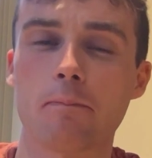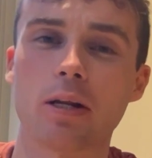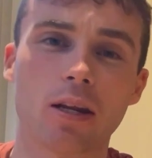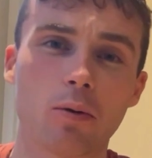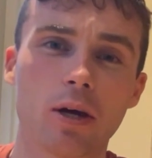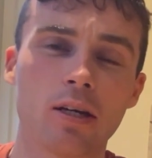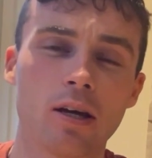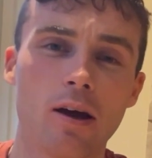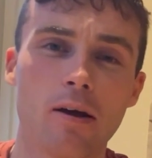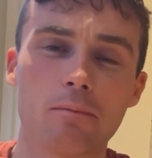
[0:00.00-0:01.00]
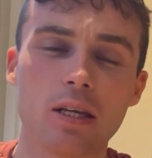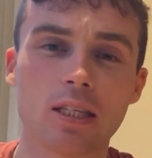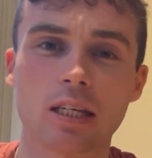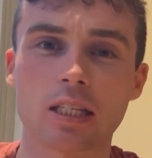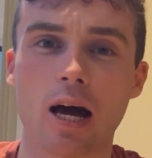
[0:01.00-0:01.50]
But anyway, these
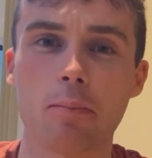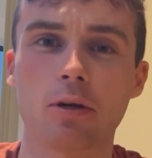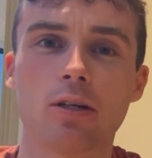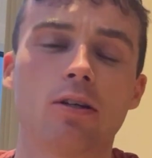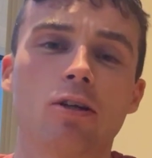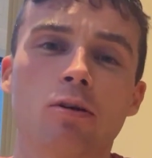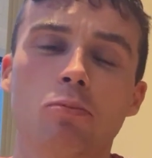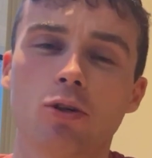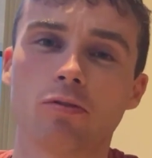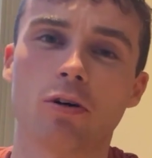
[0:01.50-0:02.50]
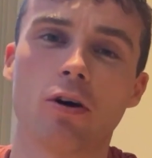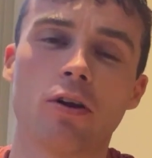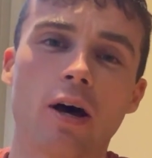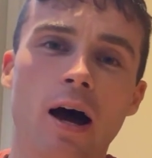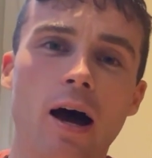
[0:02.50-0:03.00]
things happen, you move
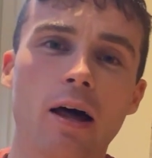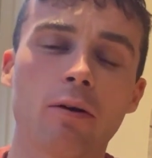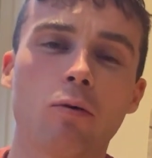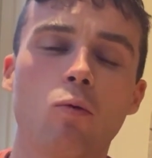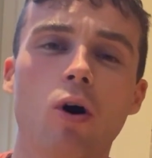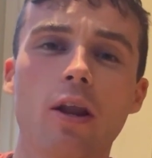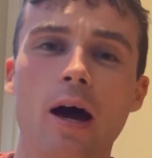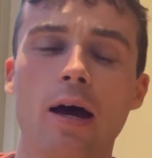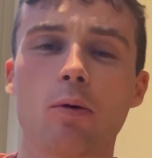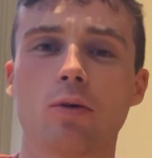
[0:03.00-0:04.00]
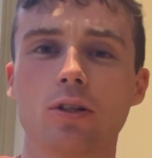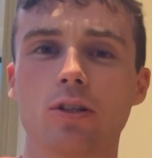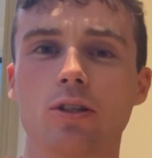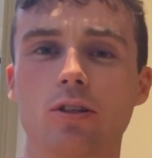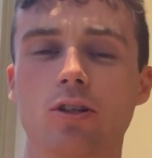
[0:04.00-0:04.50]
on, and what I
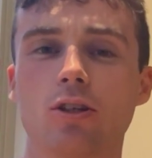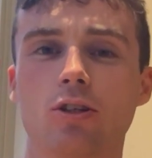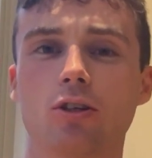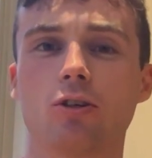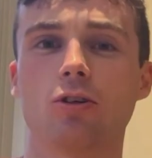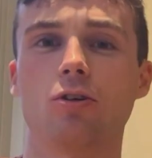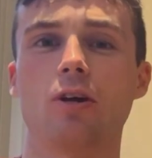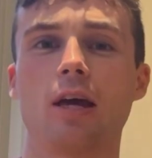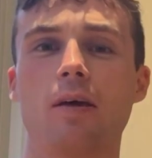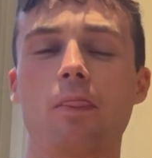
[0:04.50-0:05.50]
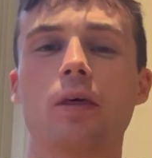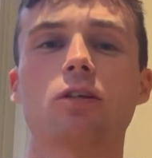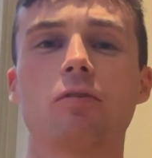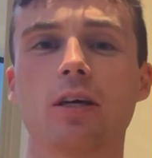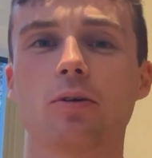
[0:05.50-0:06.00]
want to do in this
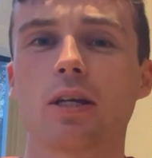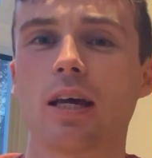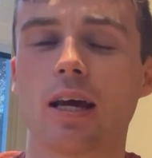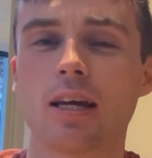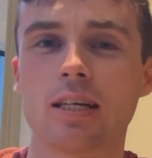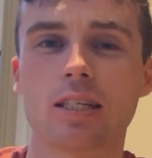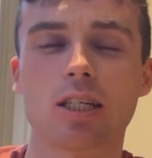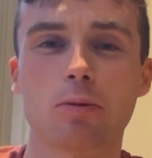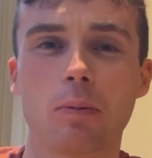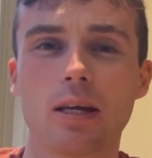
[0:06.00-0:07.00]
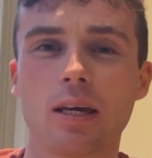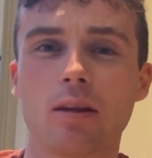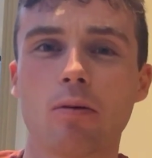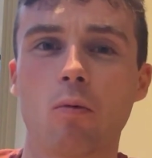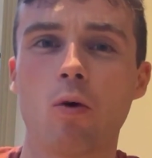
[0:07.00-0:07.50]
video today is
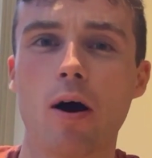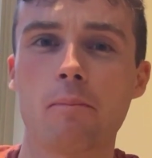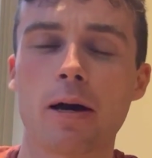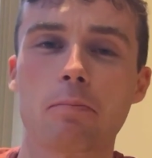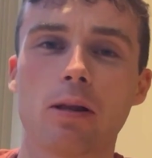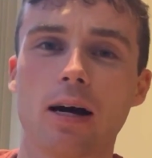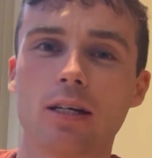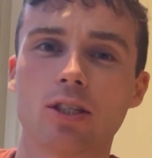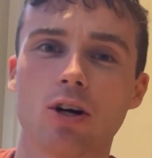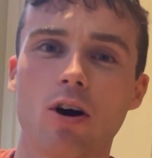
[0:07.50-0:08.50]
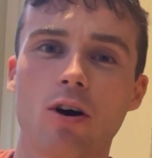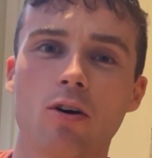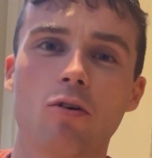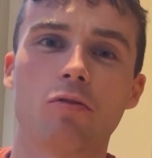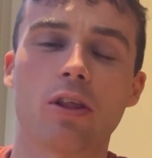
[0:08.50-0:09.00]
explain what my plans are
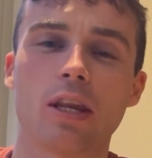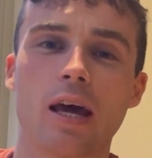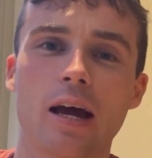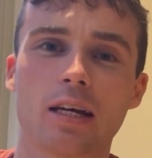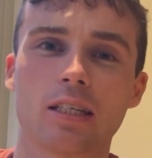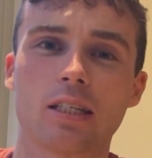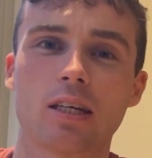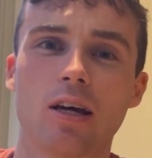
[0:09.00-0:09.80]
over the next